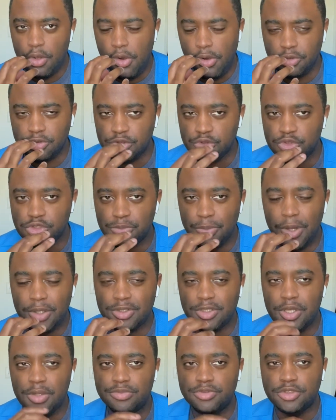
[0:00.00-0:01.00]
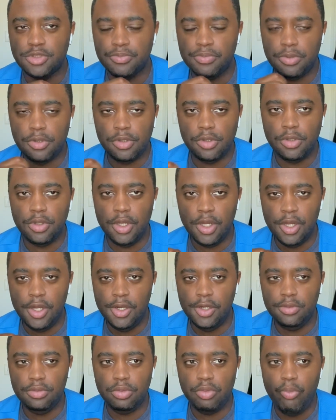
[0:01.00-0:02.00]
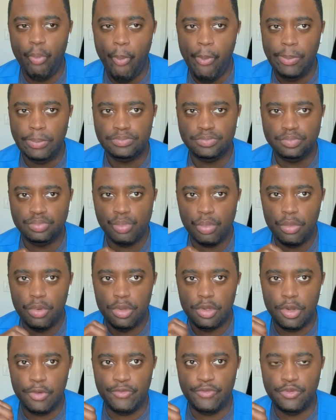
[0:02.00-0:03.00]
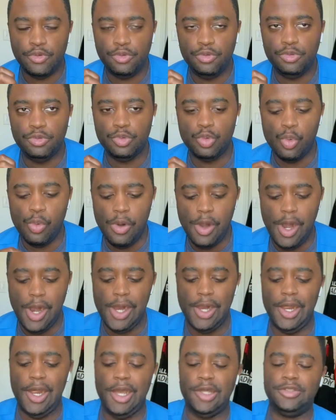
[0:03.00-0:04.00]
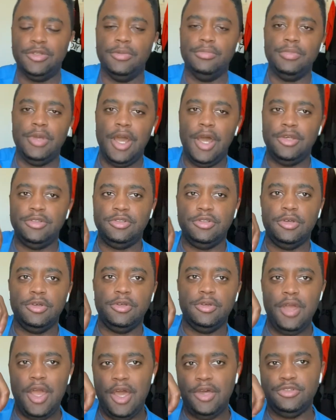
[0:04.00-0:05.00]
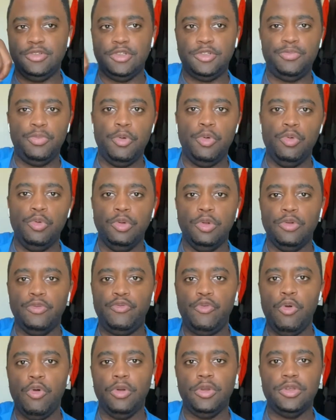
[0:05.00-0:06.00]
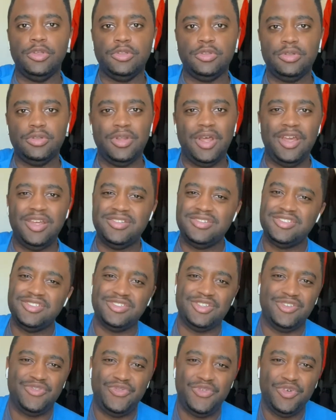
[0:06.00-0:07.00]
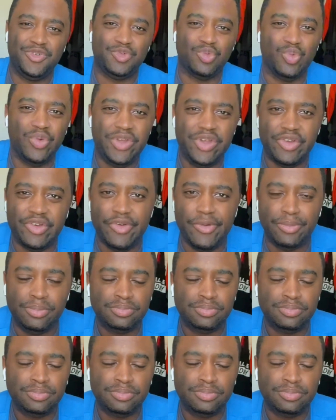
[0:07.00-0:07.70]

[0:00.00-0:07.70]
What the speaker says: Using my lips to pull in the food as the spoon or the fork is like it feels weird.